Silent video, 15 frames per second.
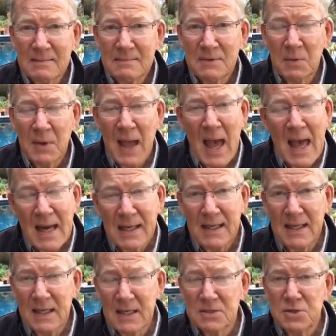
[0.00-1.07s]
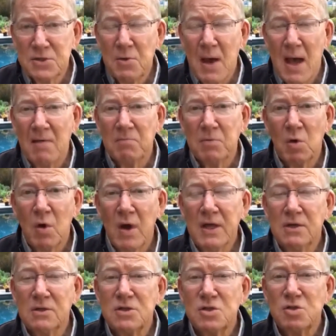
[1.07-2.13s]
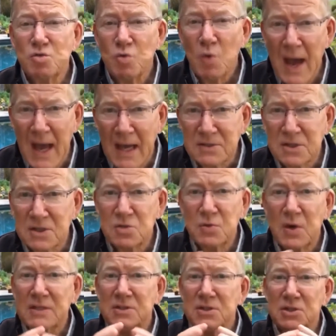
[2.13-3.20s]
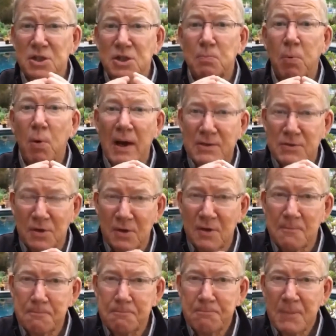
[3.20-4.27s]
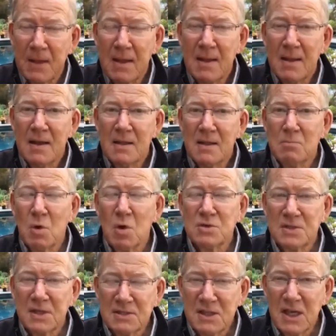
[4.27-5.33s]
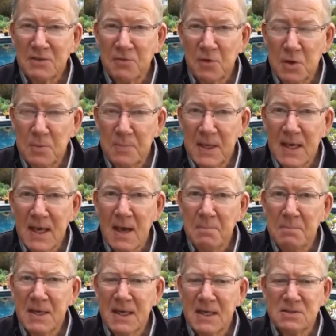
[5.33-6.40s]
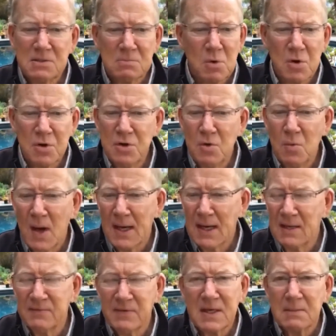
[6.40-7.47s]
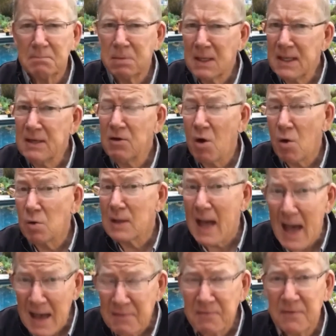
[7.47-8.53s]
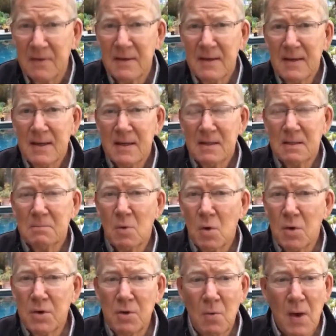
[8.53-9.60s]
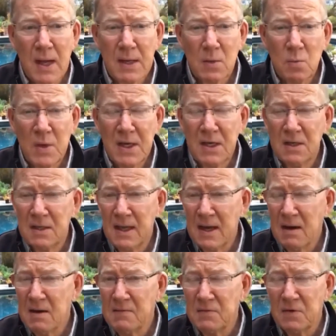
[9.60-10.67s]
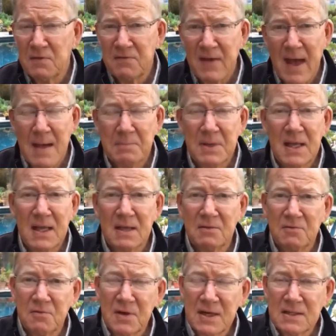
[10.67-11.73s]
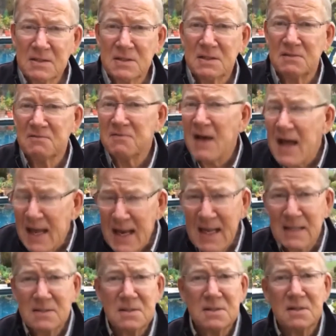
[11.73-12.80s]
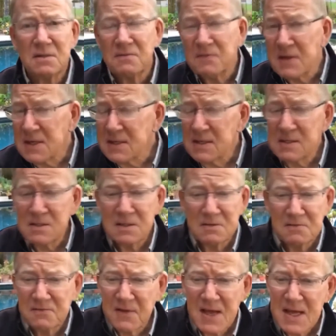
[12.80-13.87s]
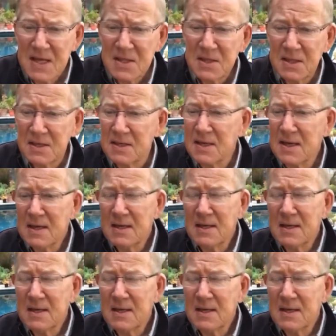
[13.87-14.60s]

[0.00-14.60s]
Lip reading: The reality is you have greater stress, and stress is just pressure, the more successful you become, because the more you want to live a complete whole life, the more you want to win in the area of your family and friends and finances and fitness and faith and